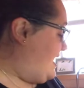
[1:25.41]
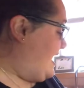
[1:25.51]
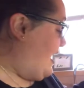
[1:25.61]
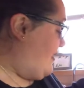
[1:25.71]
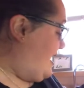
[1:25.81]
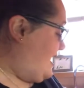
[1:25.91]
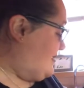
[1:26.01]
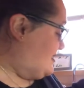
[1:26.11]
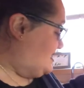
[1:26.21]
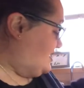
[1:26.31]
Now, I
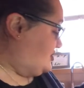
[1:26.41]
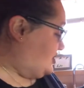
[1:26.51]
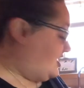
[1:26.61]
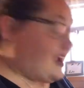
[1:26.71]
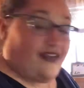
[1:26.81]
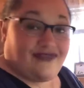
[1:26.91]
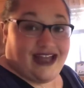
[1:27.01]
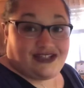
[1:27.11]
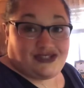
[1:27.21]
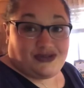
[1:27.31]
am a teacher at
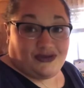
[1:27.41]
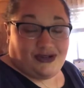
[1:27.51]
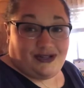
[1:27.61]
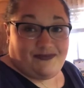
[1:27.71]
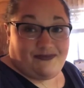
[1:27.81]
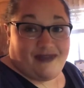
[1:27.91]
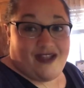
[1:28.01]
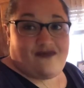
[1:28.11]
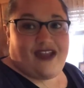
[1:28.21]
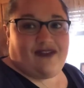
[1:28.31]
that school, my
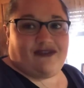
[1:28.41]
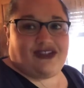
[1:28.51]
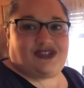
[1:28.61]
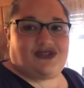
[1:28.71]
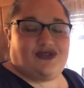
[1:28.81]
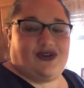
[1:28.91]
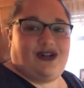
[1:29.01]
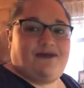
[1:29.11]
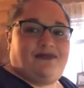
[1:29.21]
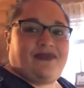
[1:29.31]
favorite school,